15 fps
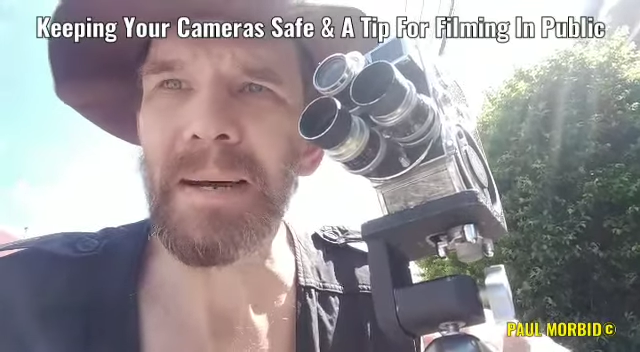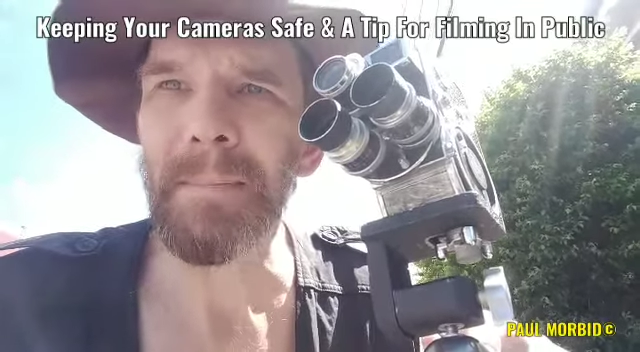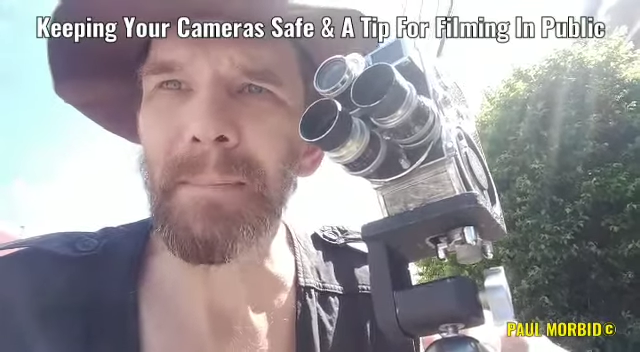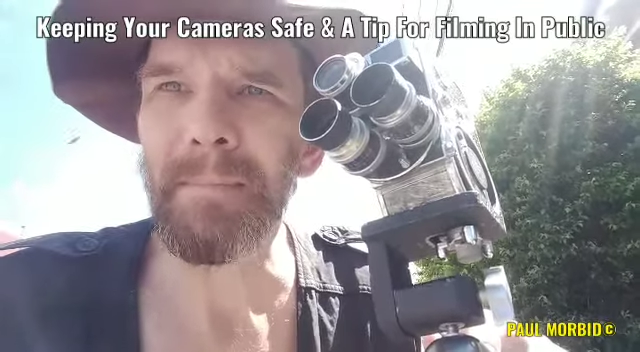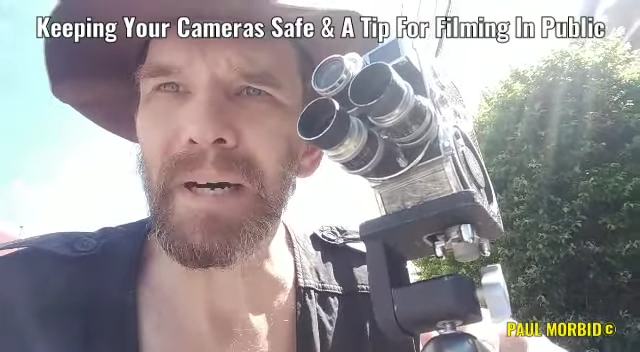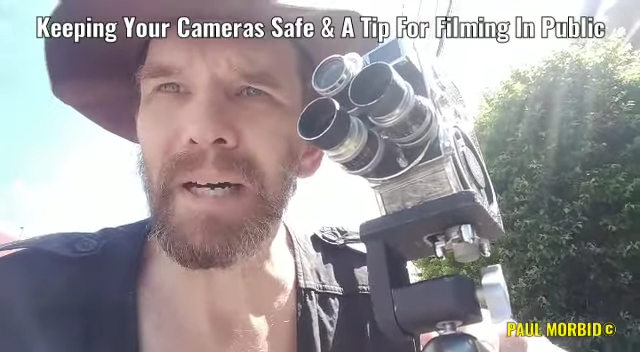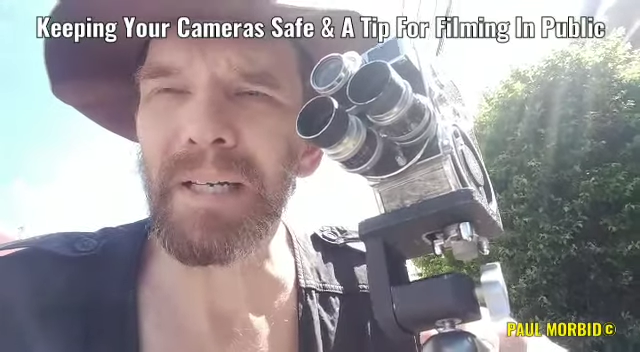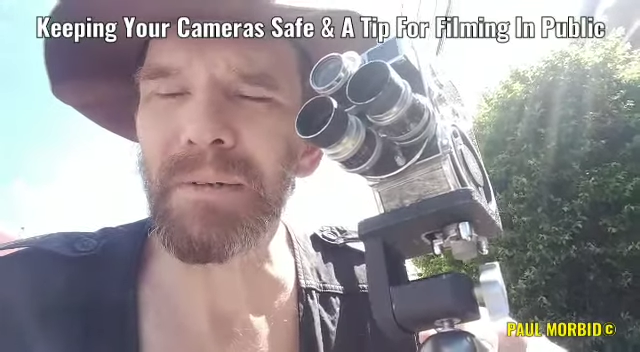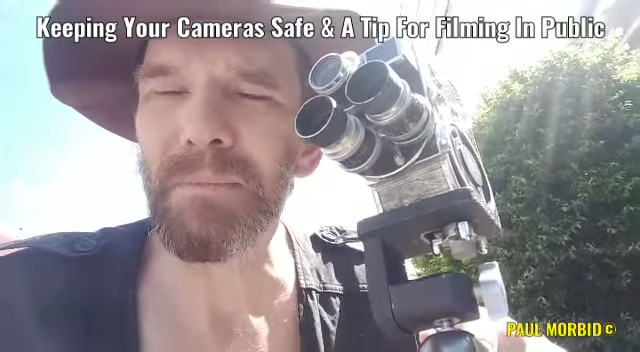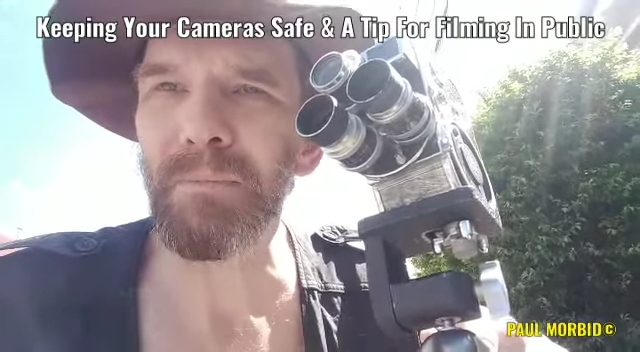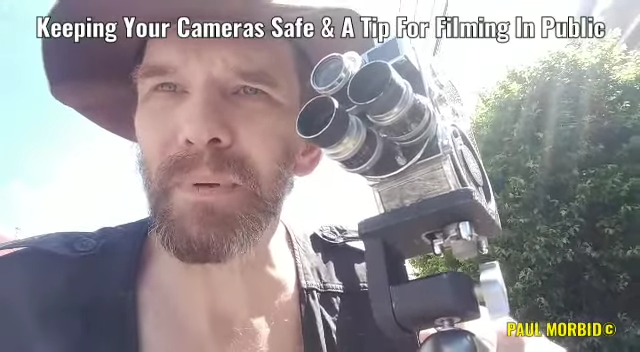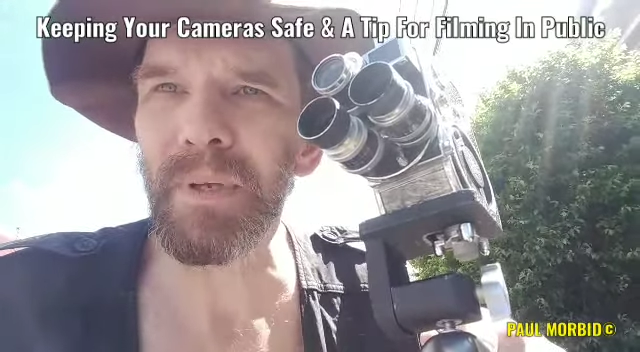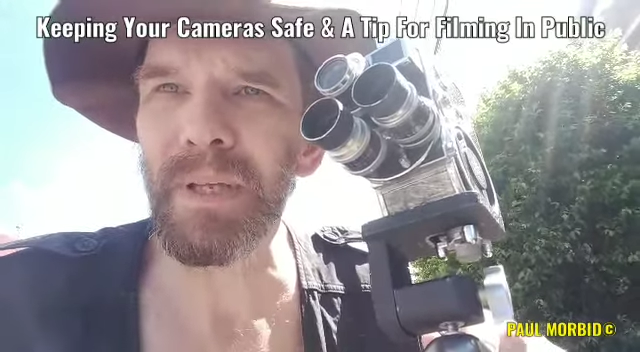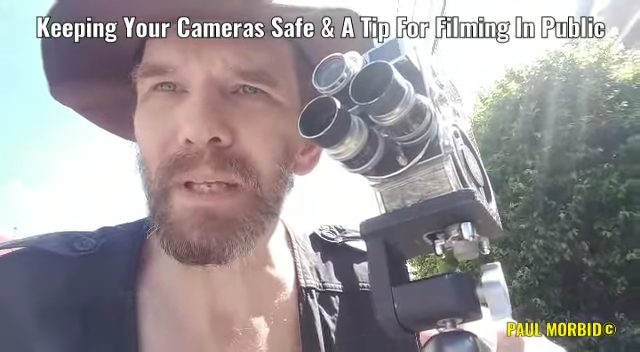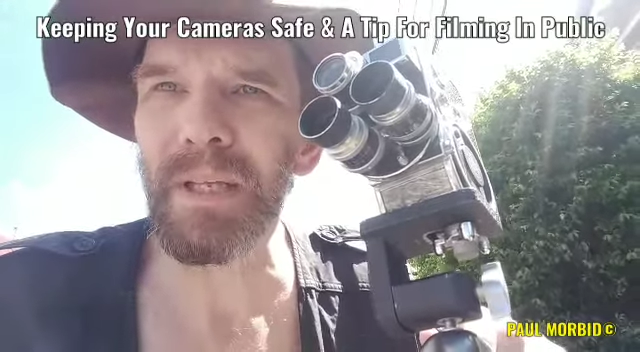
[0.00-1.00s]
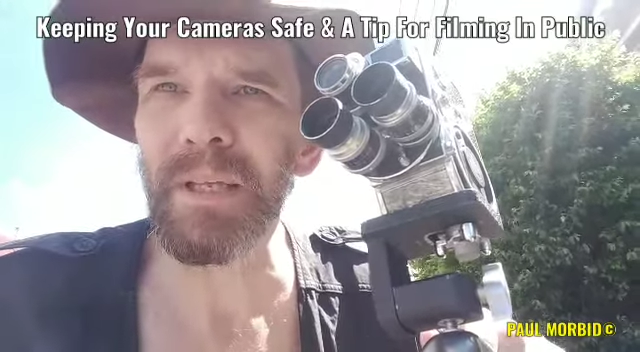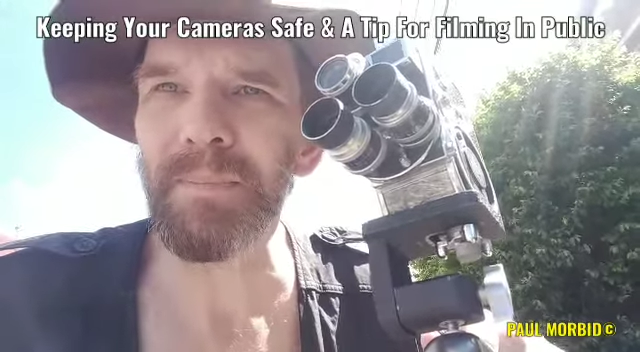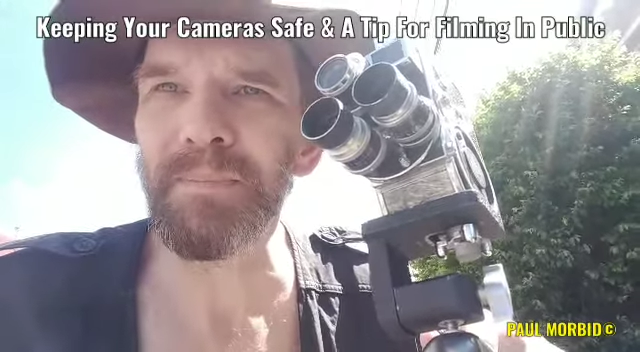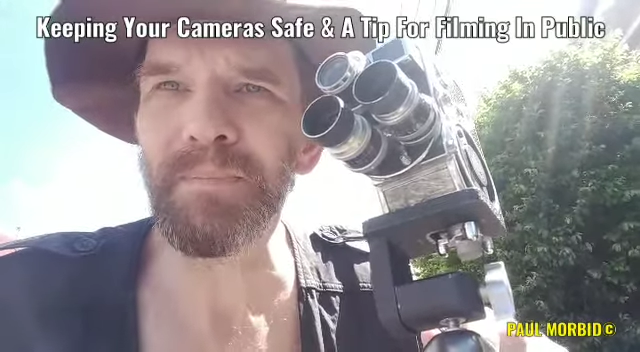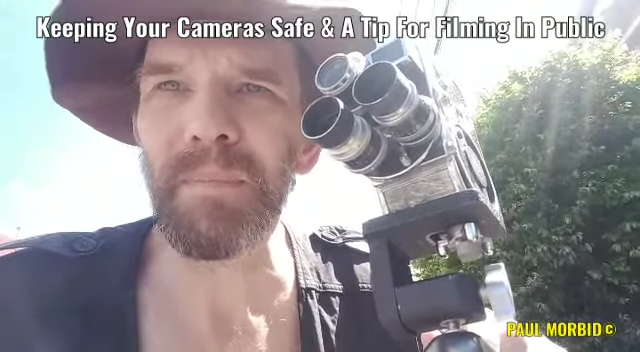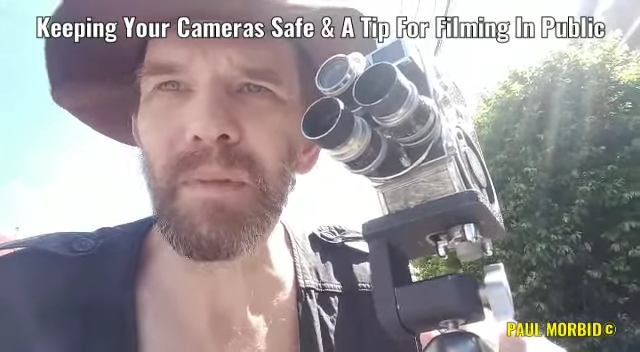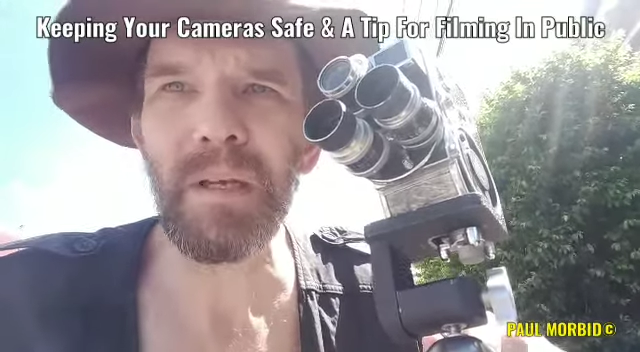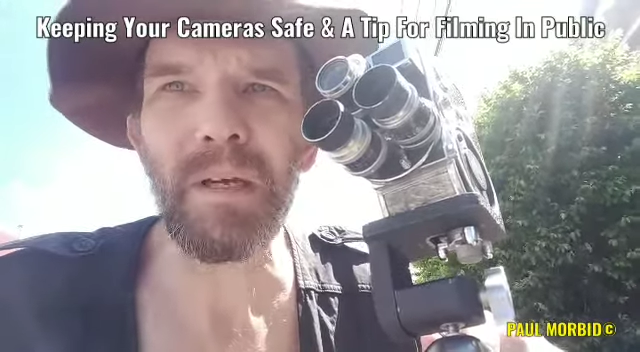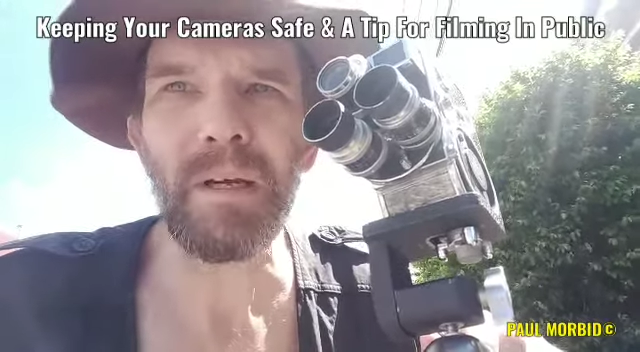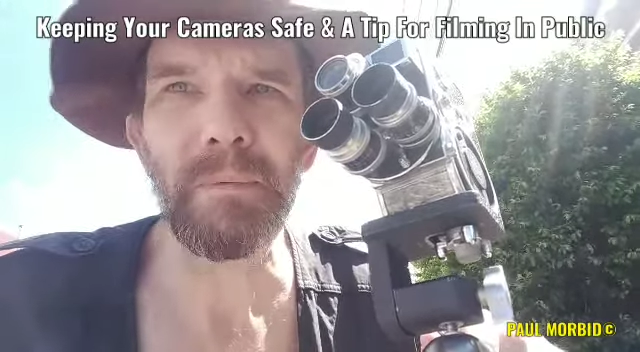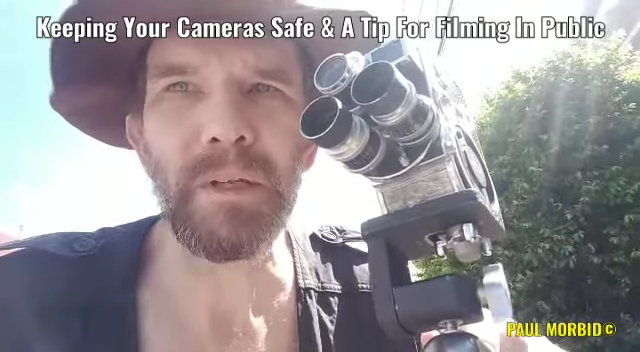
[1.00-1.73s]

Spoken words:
might be, I'm